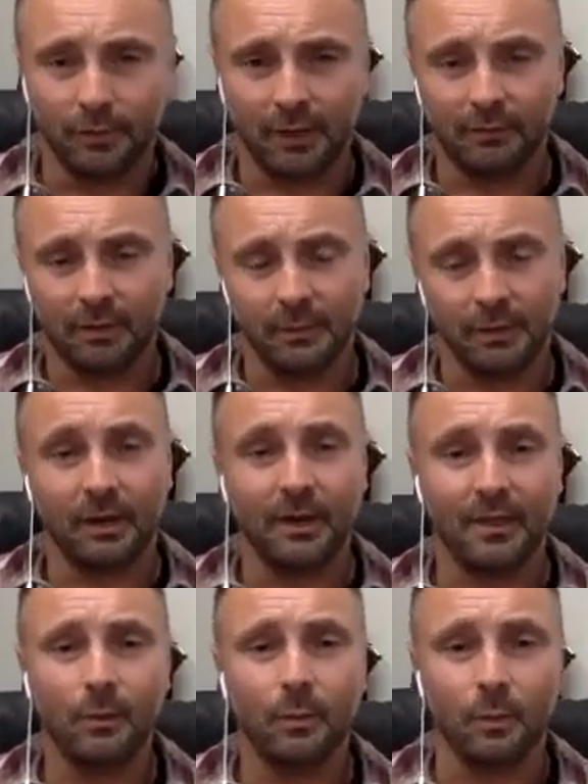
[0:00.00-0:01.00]
and everything will be great,
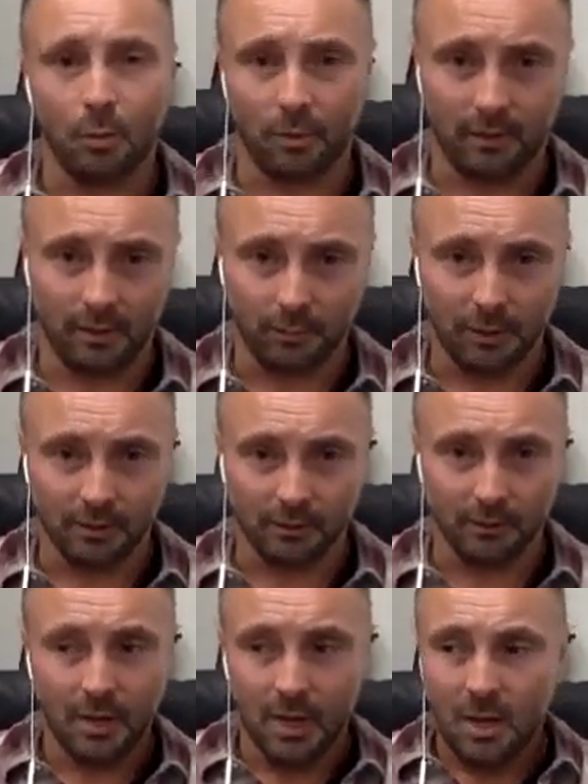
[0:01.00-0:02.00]
and then we'll order the appraisal."